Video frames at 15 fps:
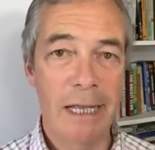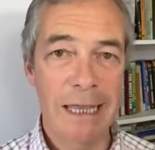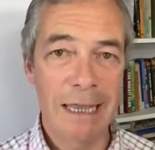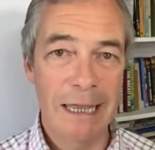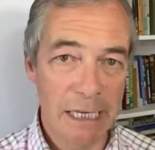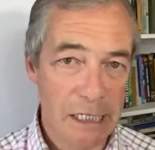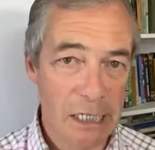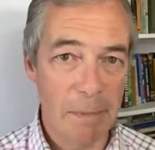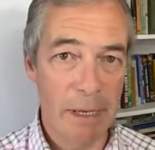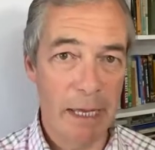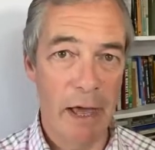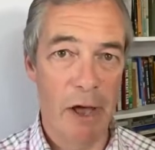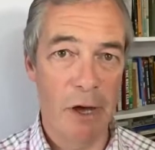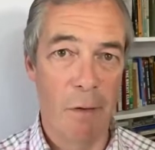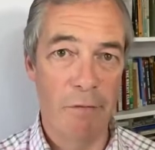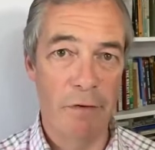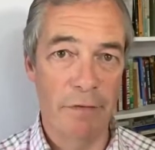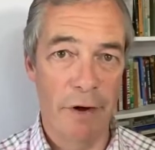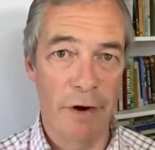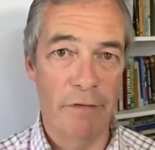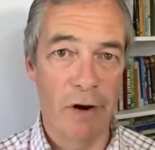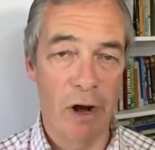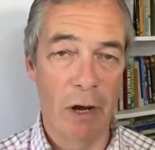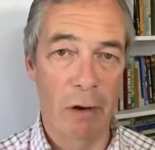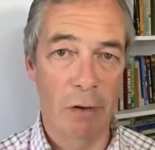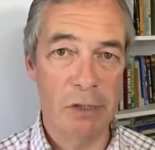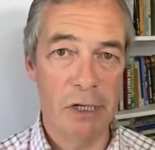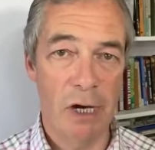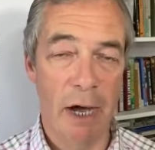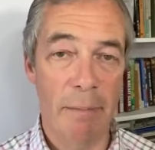this has been going on for a very, very
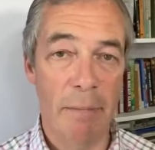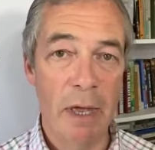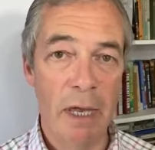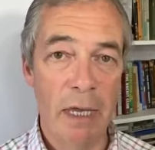long time.